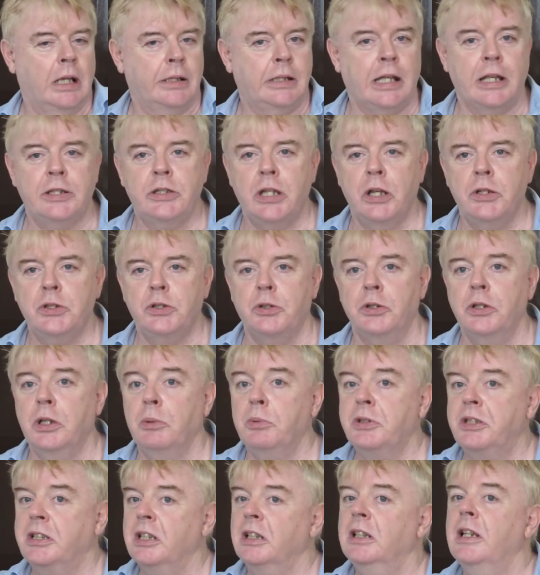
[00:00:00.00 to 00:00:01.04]
testosterone that
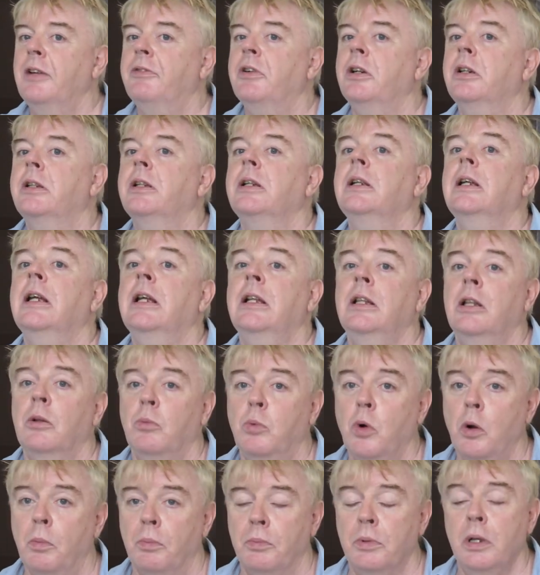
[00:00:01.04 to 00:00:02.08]
was delivered in the
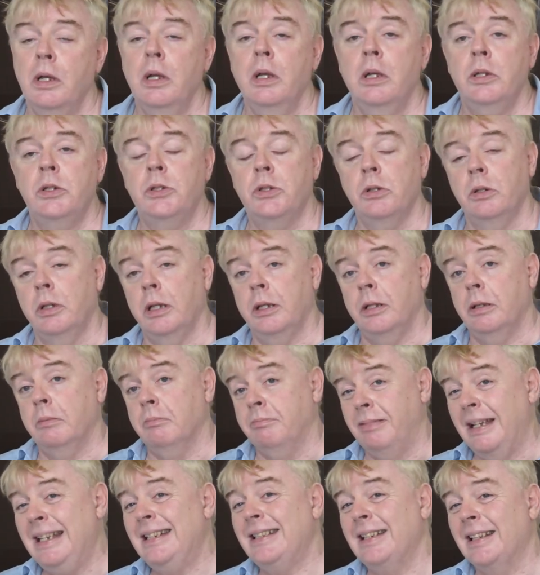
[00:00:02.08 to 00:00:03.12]
womb. So
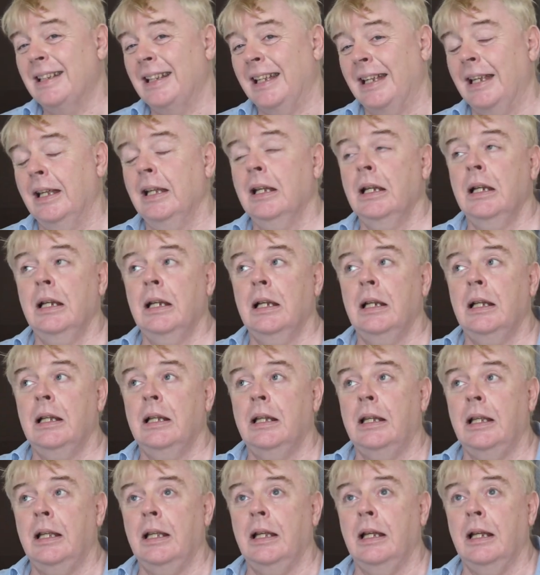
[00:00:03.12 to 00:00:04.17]
that basically
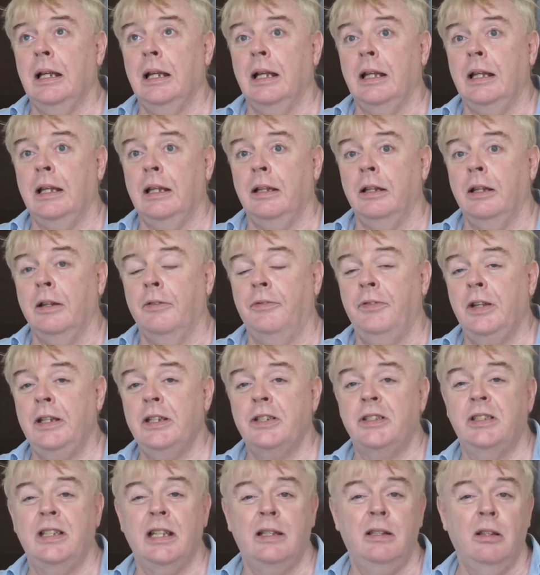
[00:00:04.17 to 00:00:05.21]
the, the, the
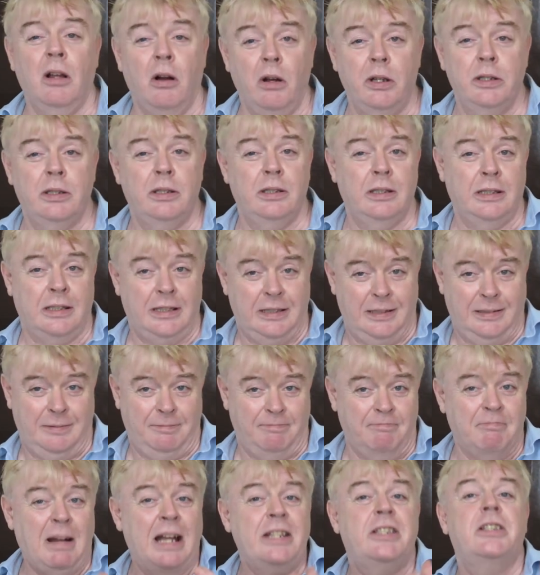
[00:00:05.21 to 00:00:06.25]
fetus did not
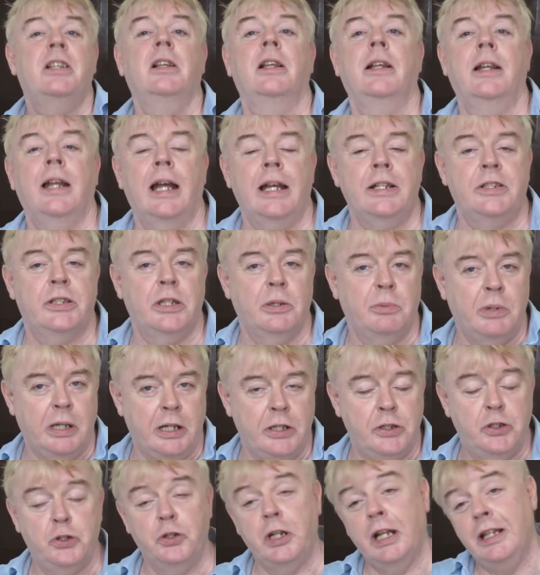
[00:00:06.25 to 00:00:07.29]
masculinize the way
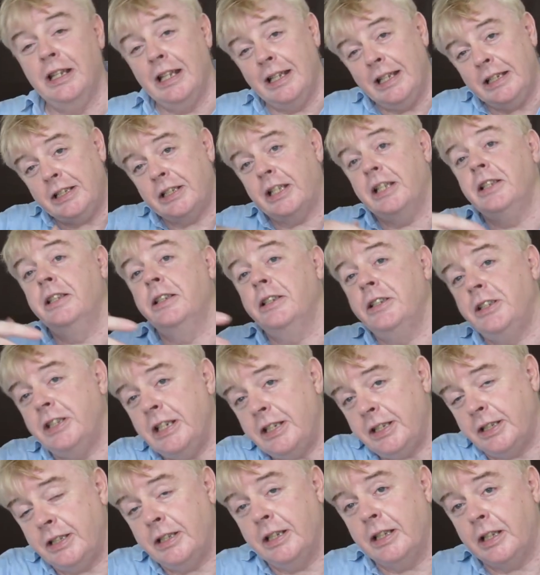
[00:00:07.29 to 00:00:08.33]
it should, and that this,
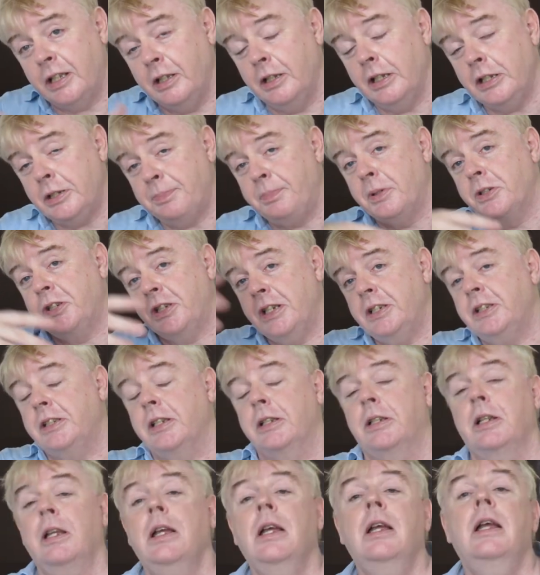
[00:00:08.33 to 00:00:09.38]
consist, this
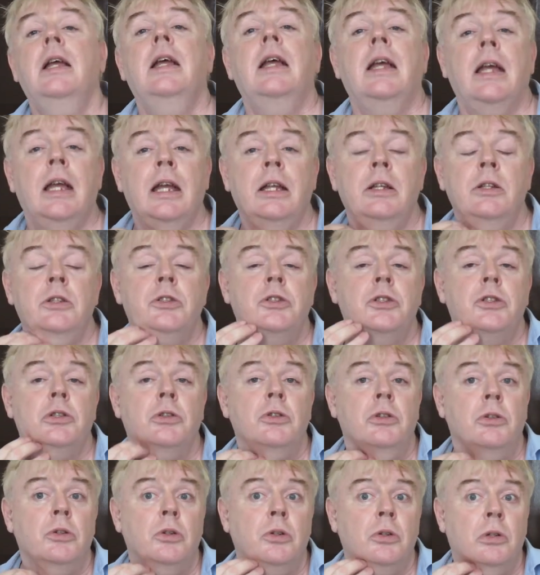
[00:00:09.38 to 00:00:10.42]
persisted
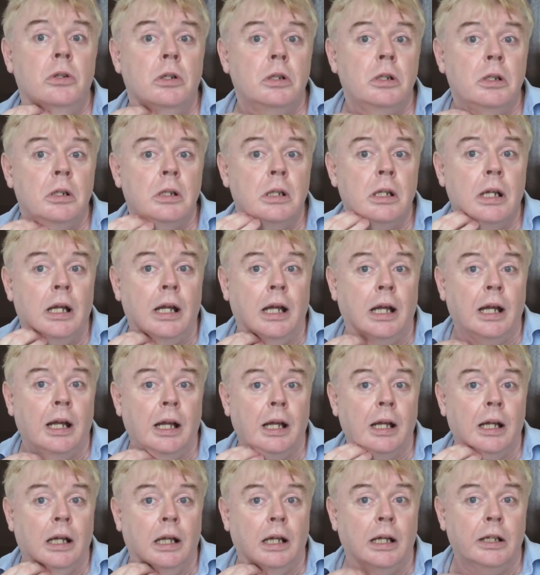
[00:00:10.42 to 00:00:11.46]
into uh,
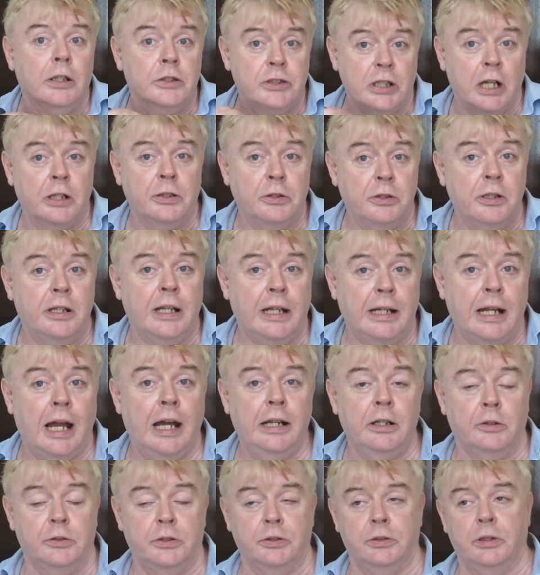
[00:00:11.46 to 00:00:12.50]
childhood and
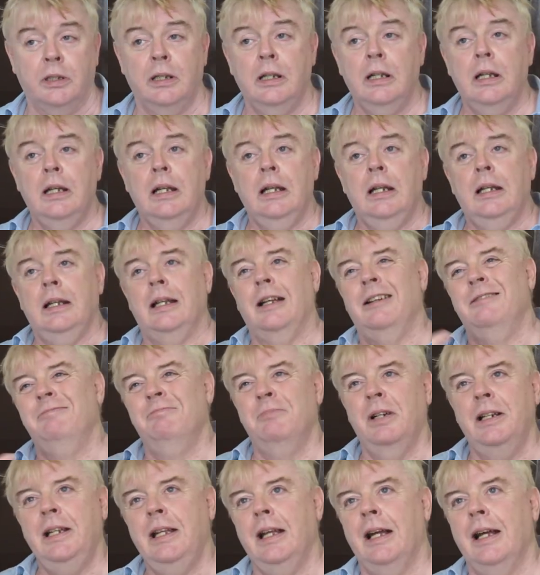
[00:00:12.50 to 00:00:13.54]
adulthood. Now,
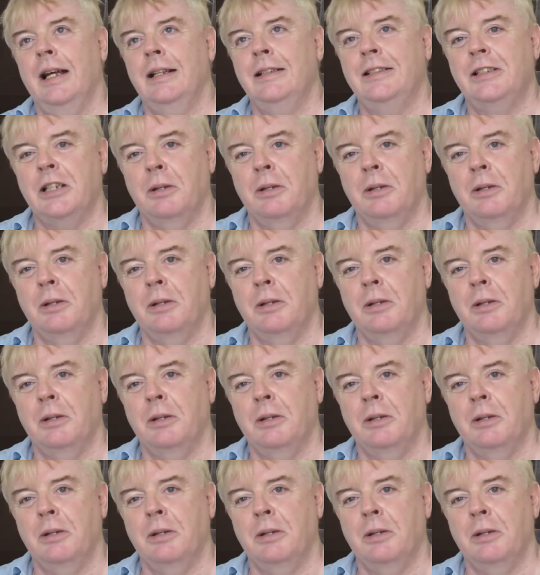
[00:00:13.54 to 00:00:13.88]
Money had